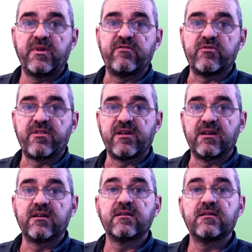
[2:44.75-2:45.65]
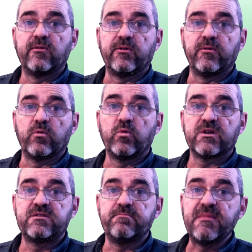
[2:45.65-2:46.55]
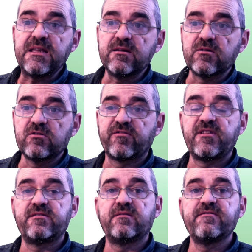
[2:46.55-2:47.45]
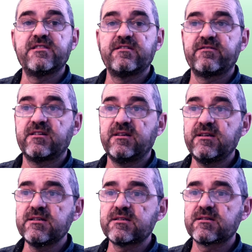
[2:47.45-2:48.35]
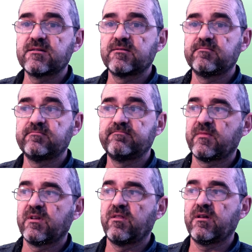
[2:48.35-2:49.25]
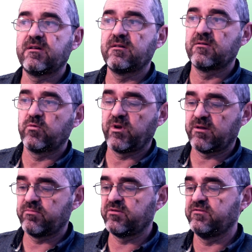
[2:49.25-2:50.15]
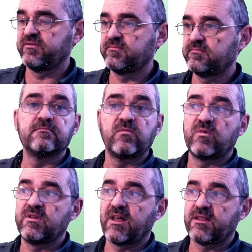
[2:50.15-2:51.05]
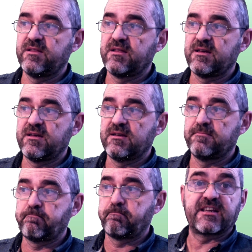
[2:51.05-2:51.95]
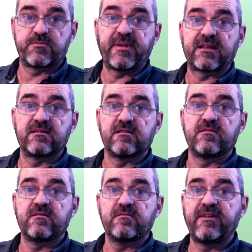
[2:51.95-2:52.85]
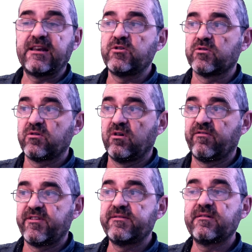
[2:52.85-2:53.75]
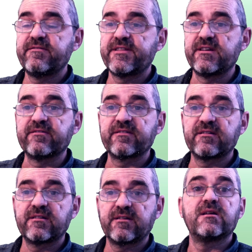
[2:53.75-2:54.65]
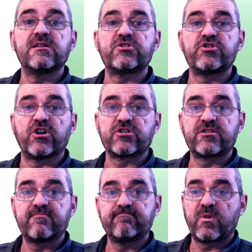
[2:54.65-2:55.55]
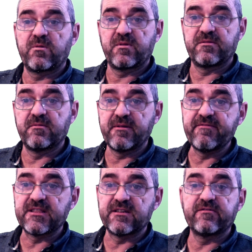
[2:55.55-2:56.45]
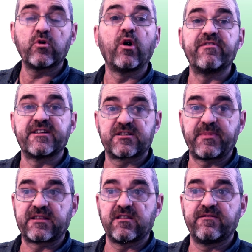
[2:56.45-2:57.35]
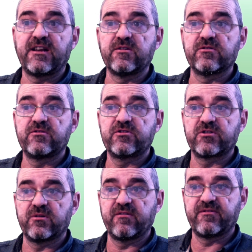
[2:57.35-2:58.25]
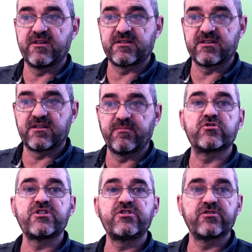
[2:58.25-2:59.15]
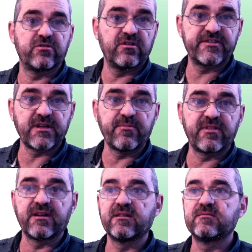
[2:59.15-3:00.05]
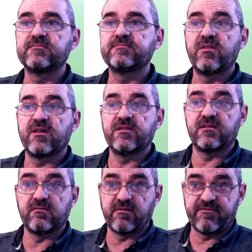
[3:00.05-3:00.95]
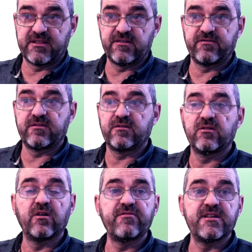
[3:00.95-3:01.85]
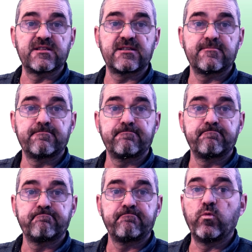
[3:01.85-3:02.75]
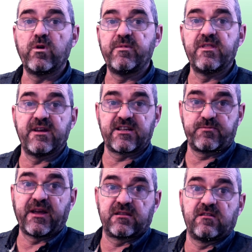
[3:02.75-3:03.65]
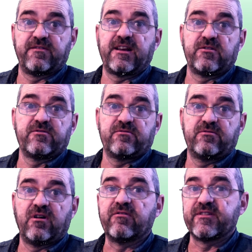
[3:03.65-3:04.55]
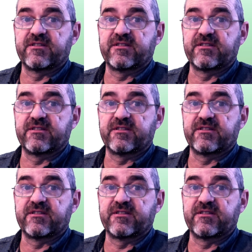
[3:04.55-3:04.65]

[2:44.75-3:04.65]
If we think on what the mean of the derivative is, then we can prove that the expected value of the derivative is just the derivative of the expected value. So if this is the position of something, then the derivative of this will be the expected value of